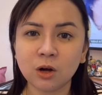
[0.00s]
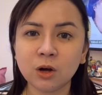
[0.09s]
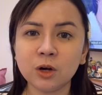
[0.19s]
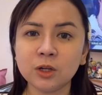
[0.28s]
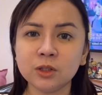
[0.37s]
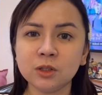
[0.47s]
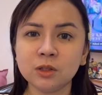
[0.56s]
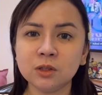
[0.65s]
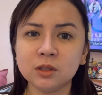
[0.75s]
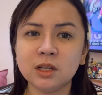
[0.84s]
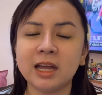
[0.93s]

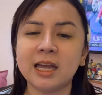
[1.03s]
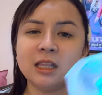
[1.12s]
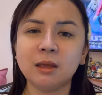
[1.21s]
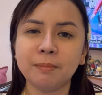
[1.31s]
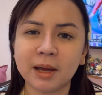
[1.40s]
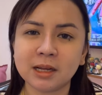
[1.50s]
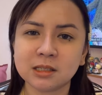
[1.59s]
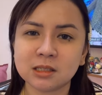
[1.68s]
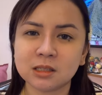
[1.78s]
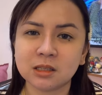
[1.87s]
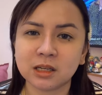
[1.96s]
on the
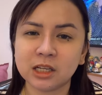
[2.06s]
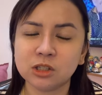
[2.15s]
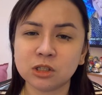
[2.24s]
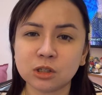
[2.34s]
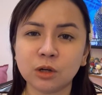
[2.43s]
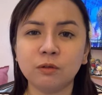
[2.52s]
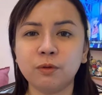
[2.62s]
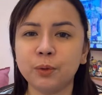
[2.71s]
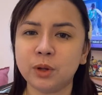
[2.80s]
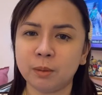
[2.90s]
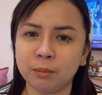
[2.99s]
Anypass registered
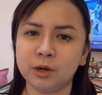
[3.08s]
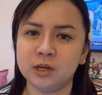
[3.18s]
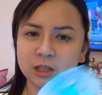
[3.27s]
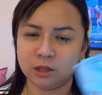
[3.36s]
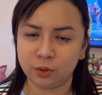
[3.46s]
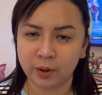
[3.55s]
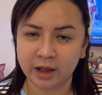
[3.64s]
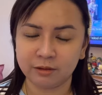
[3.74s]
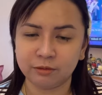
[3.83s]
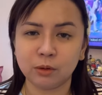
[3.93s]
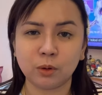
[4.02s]
phone number that you have.